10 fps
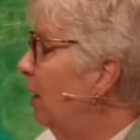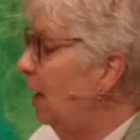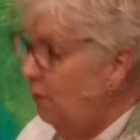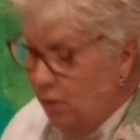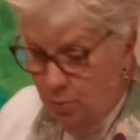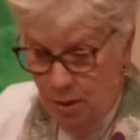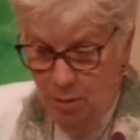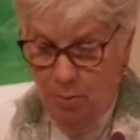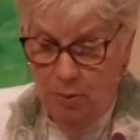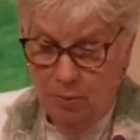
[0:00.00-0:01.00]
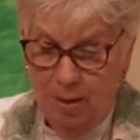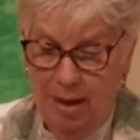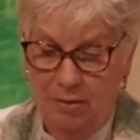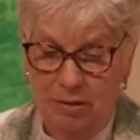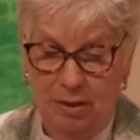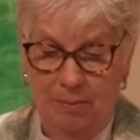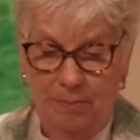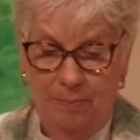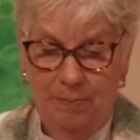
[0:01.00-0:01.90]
and even the people around him.